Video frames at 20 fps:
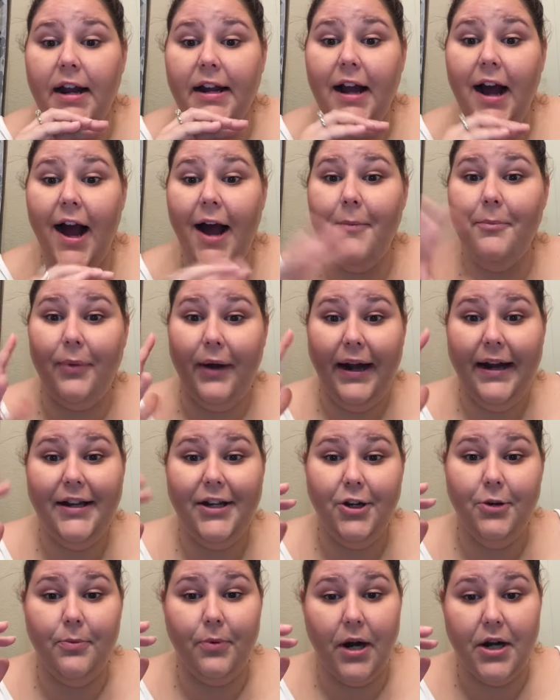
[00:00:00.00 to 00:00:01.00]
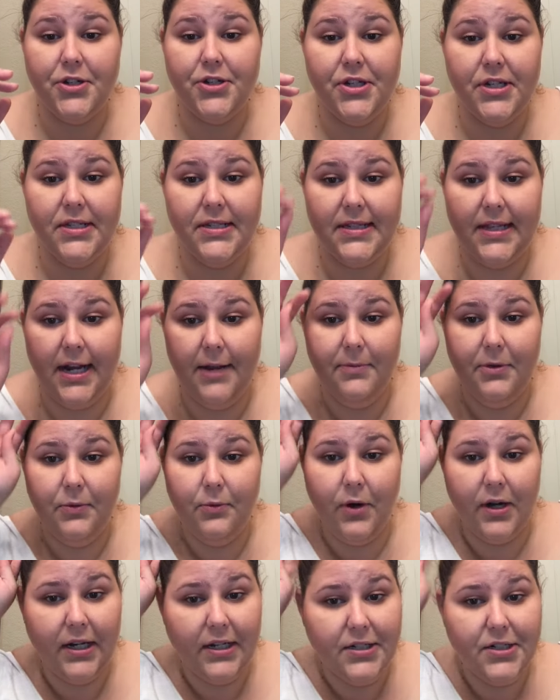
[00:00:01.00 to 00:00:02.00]
I got brand new brushes that I've
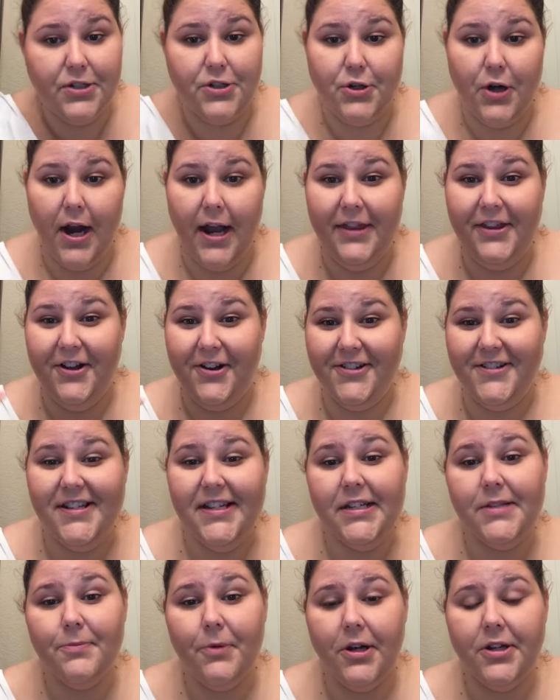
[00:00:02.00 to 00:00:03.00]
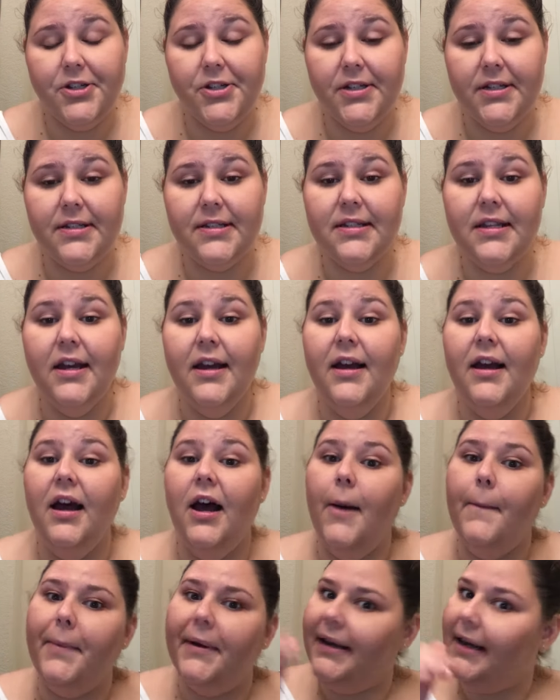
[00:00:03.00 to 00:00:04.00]
been wanting to try, the Artis brushes,
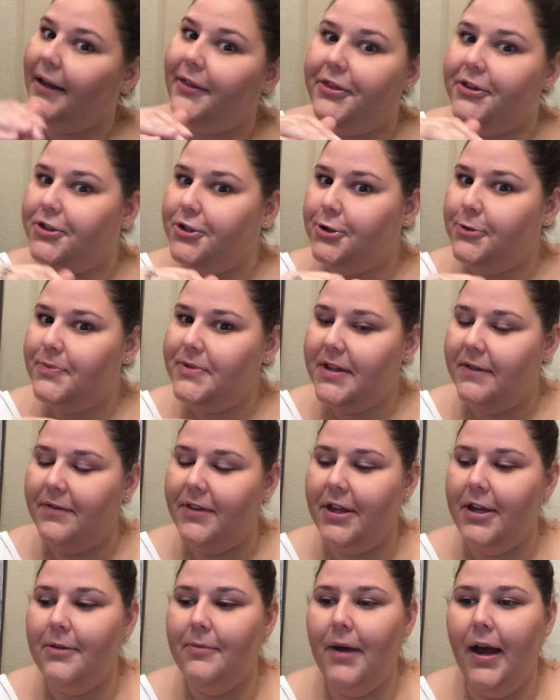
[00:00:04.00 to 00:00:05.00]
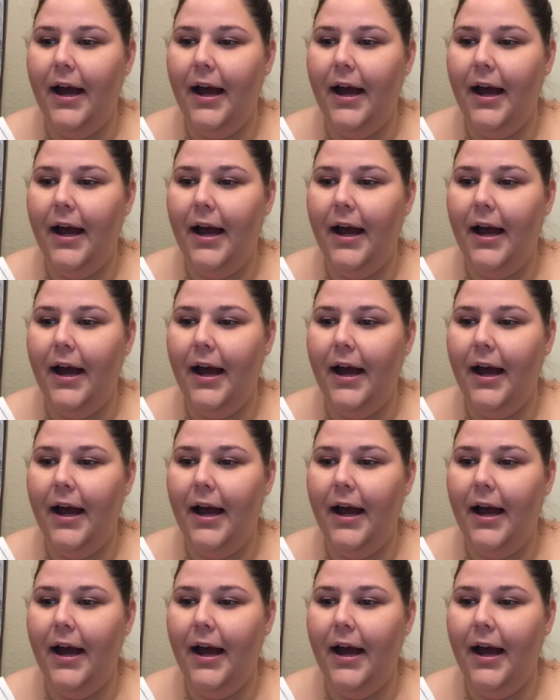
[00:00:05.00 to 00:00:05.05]
but I got the dupes of them.